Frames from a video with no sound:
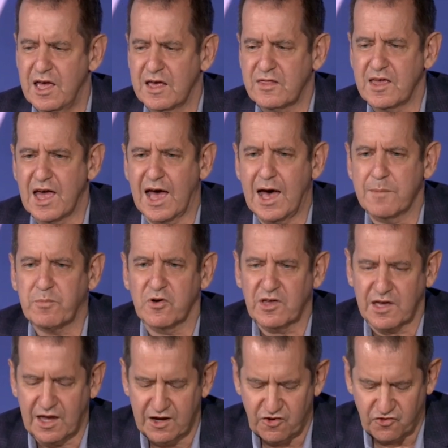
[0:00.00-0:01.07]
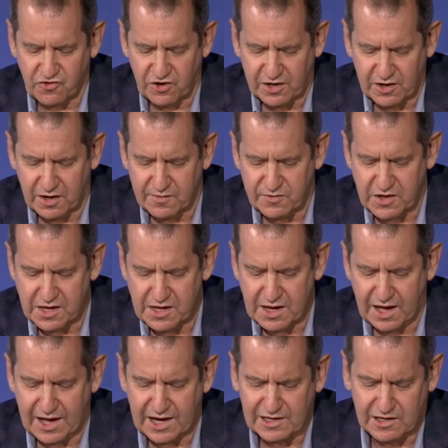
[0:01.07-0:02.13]
the application of the
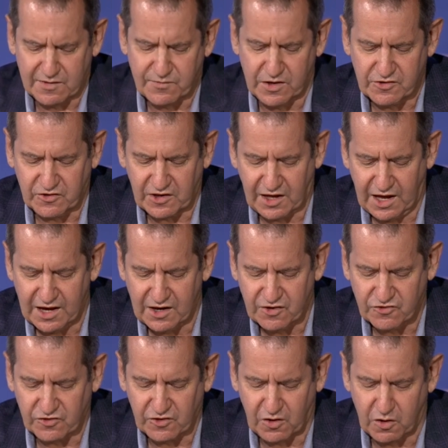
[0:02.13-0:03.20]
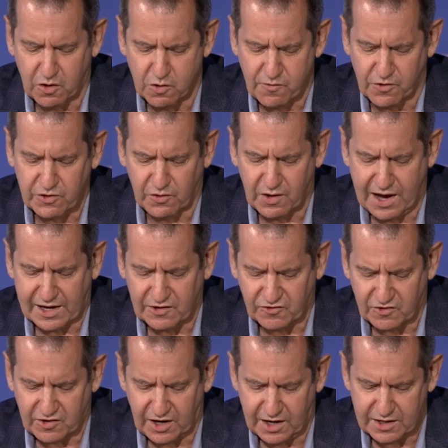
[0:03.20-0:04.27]
activist case over the
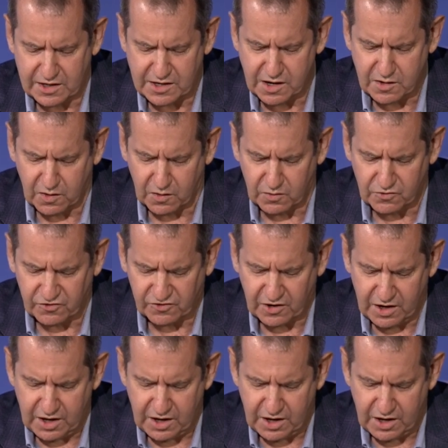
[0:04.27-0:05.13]
last 10 years.